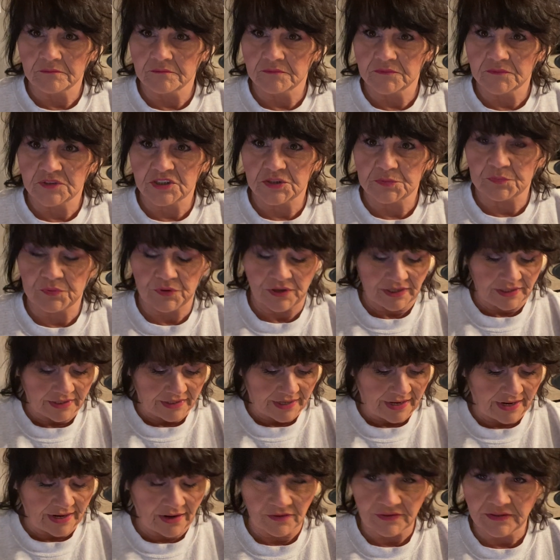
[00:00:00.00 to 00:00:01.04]
spread it
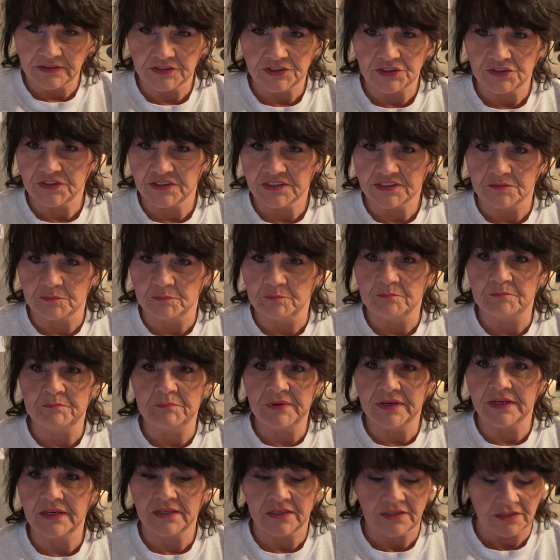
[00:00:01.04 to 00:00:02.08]
out into this
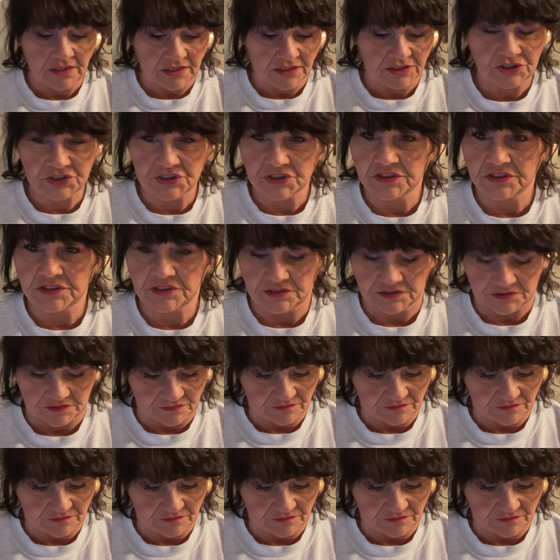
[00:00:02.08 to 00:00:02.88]
big, luscious